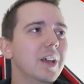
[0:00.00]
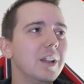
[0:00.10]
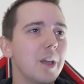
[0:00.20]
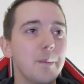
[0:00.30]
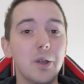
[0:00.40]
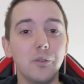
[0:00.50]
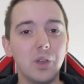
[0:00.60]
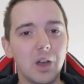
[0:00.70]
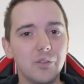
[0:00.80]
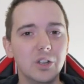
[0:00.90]
Let me know if
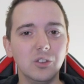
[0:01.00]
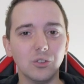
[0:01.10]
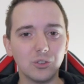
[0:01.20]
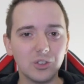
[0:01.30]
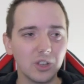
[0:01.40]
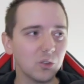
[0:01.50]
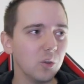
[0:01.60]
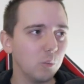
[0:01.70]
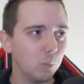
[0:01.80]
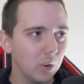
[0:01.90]
you have any success
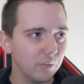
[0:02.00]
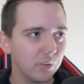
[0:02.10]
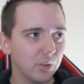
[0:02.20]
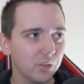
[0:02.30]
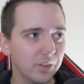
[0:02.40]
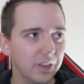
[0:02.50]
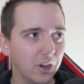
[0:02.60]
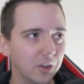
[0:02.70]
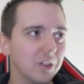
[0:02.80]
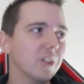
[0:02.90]
with the
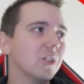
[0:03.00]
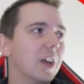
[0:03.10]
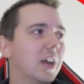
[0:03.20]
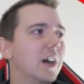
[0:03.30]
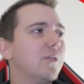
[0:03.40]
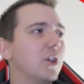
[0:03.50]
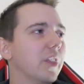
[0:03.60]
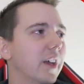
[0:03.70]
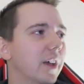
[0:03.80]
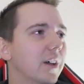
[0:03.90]
ideas that I have on
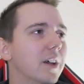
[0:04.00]
there.